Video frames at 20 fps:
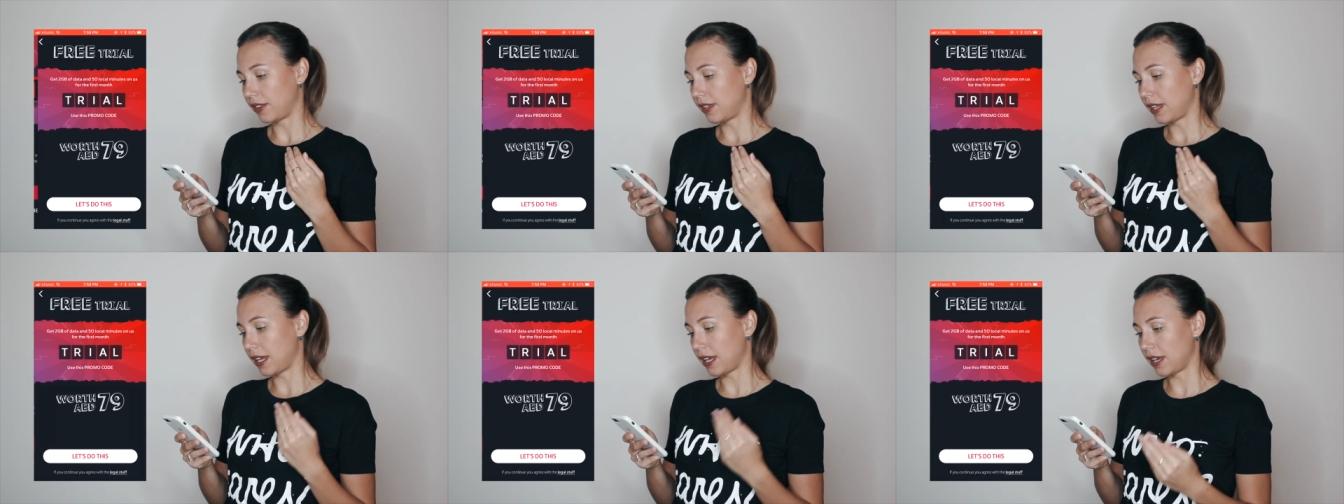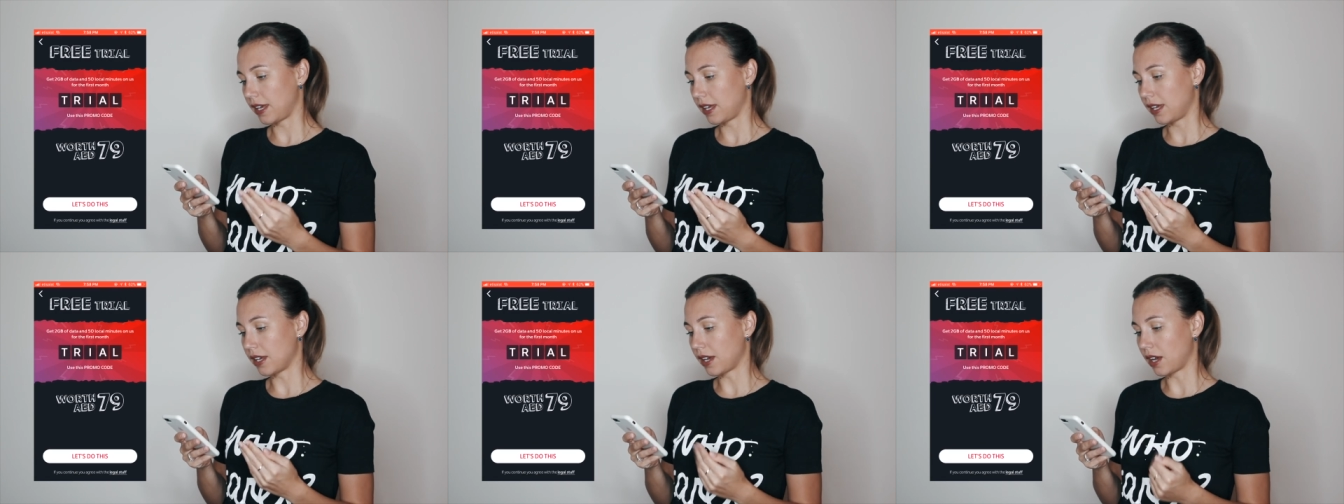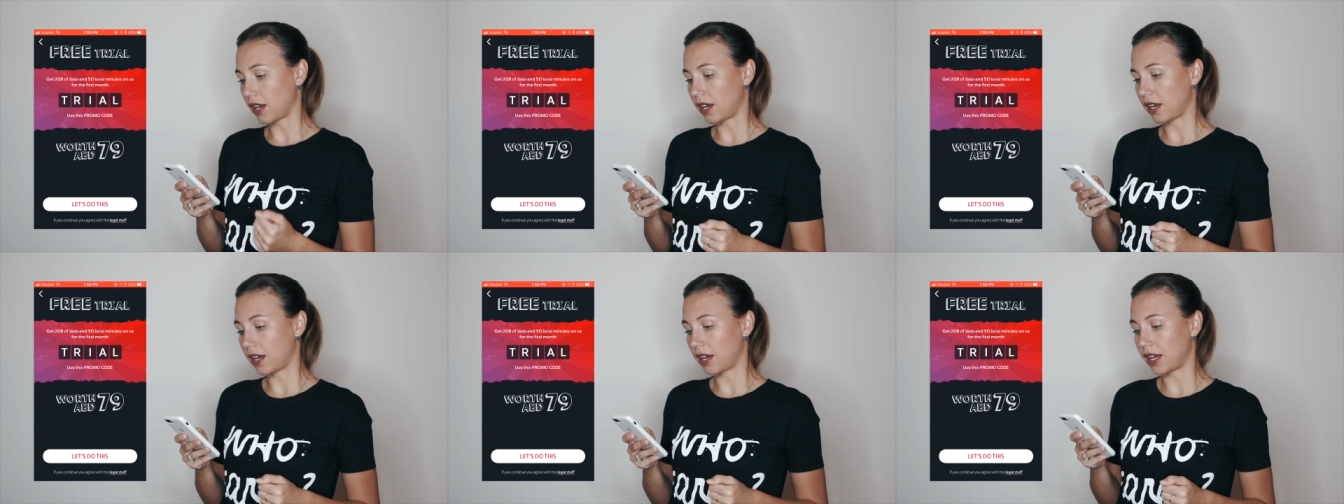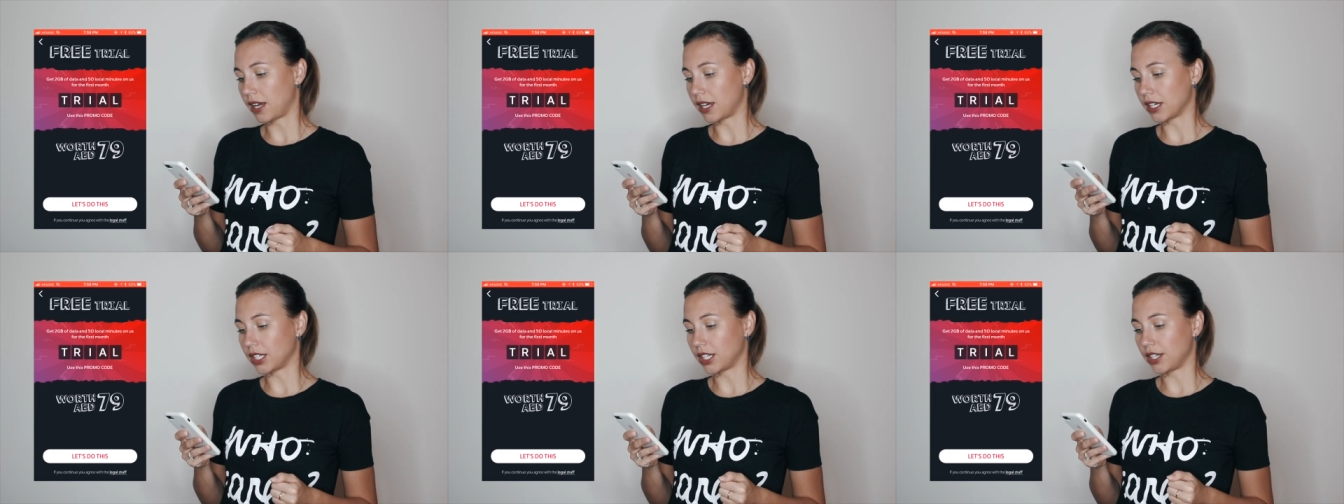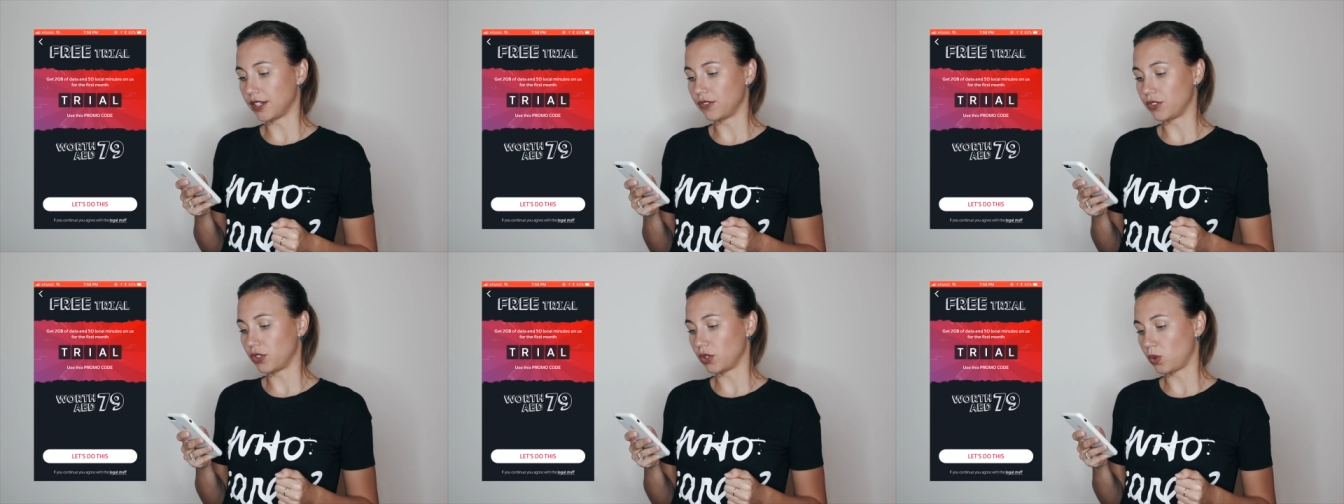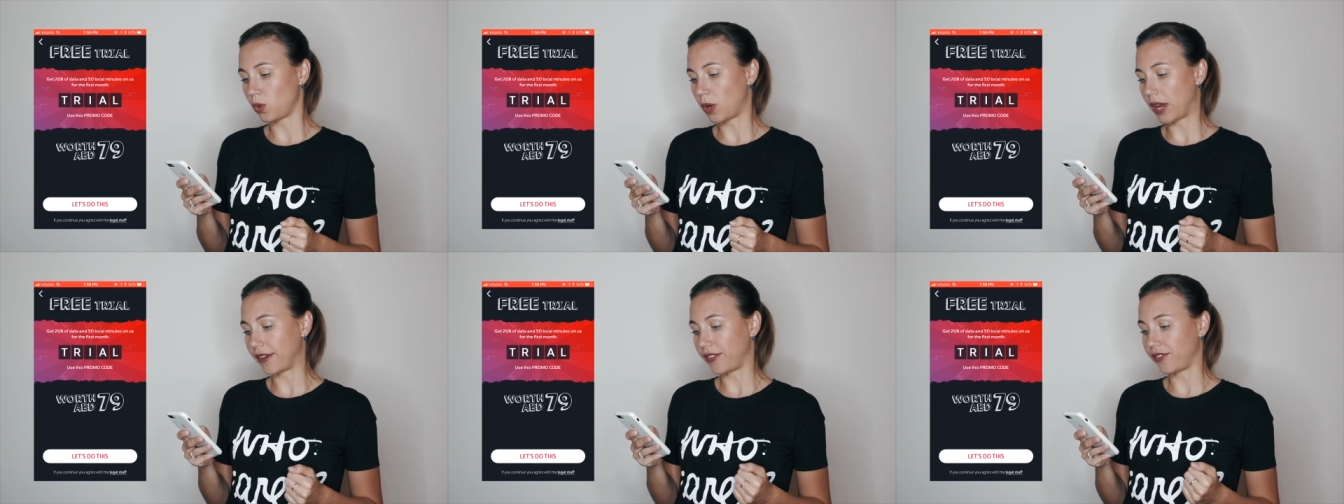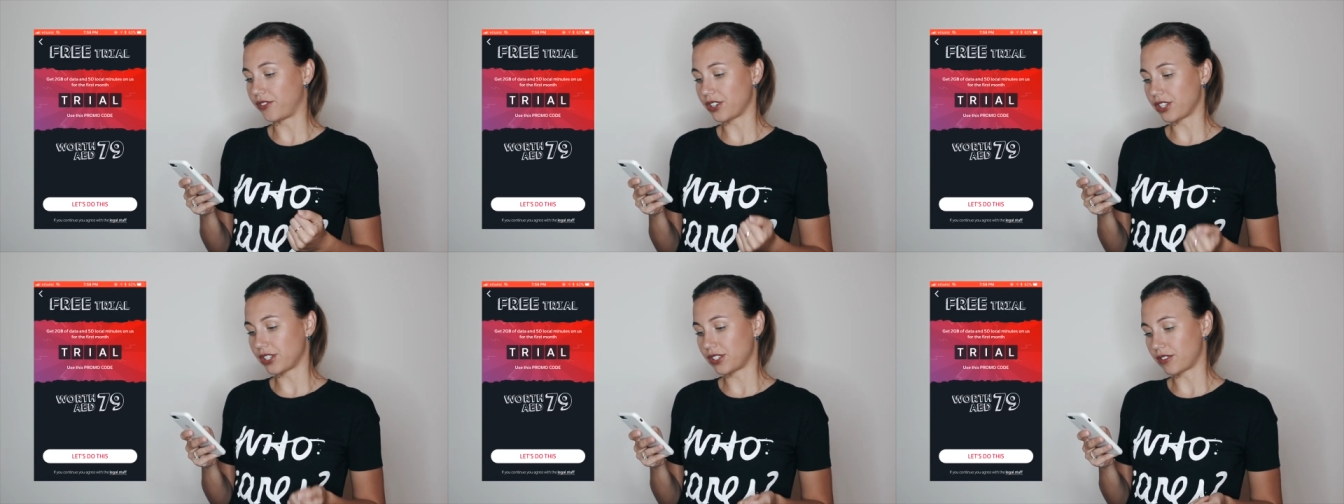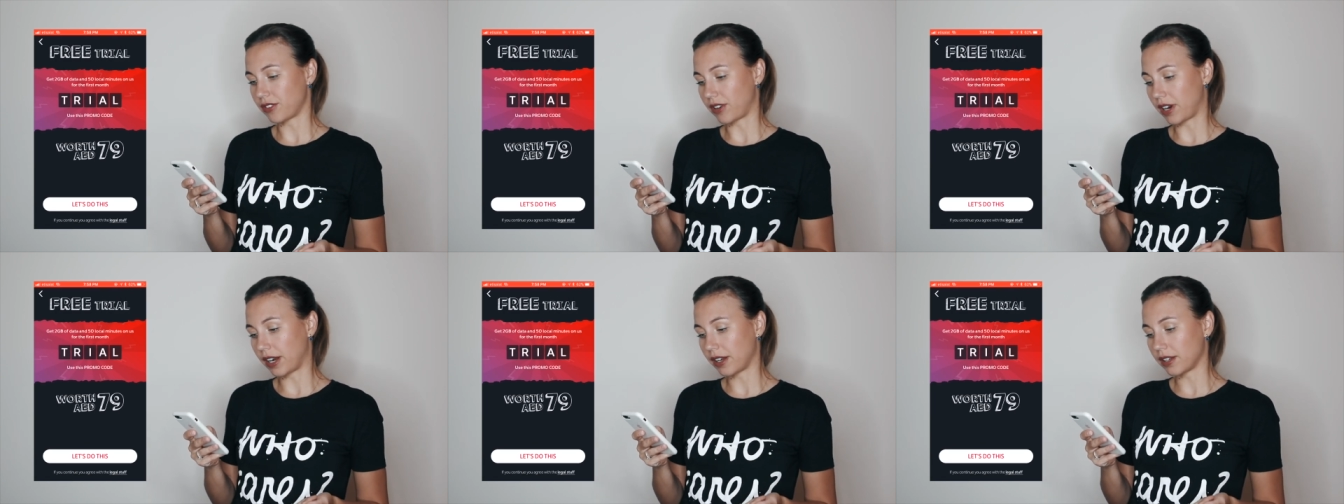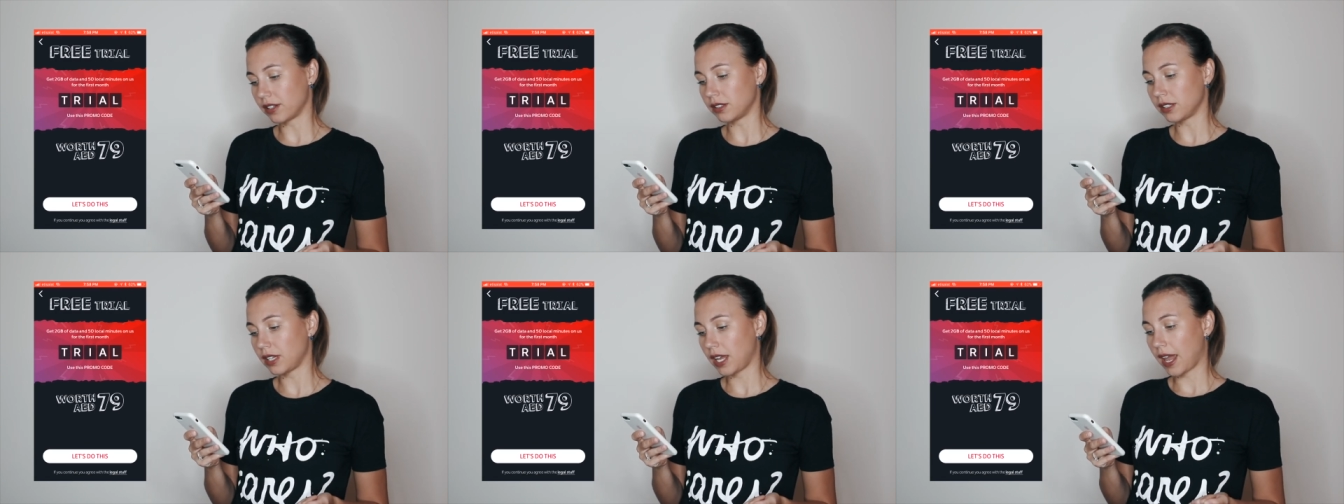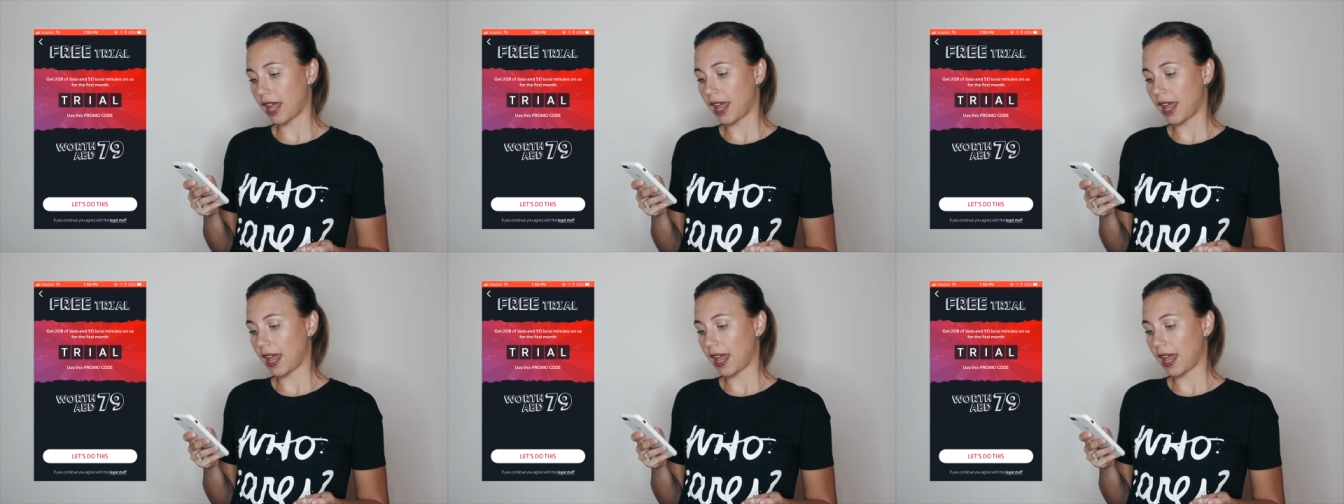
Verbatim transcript: They give you a free trial.